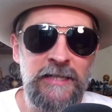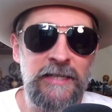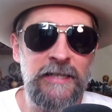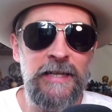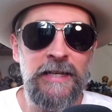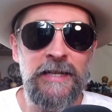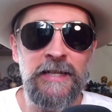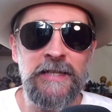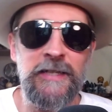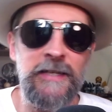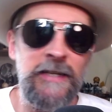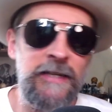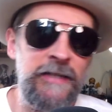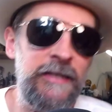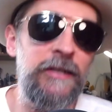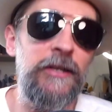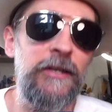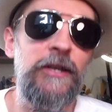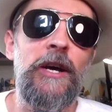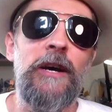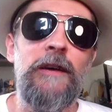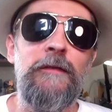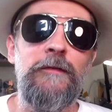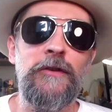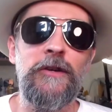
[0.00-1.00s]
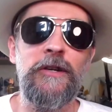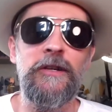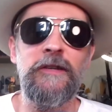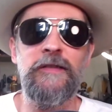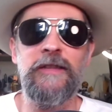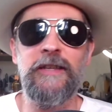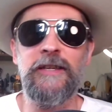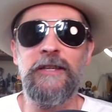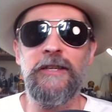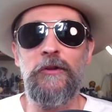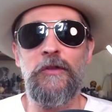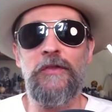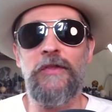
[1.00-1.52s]
scenes that I didn't cover
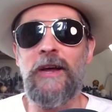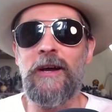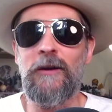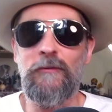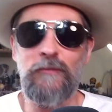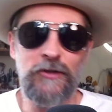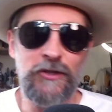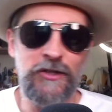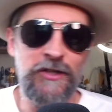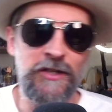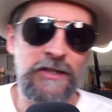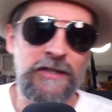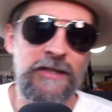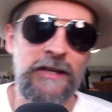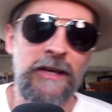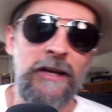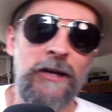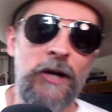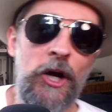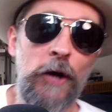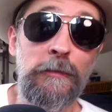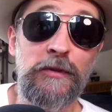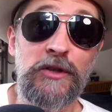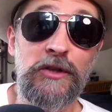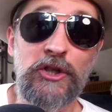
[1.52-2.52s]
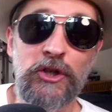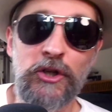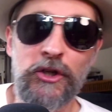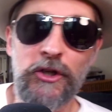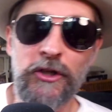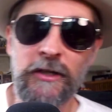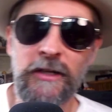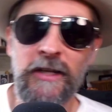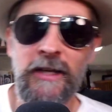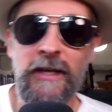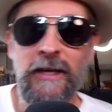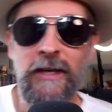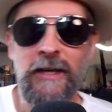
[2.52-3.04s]
that you thought were just
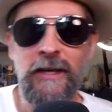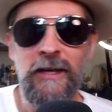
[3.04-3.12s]
absurd.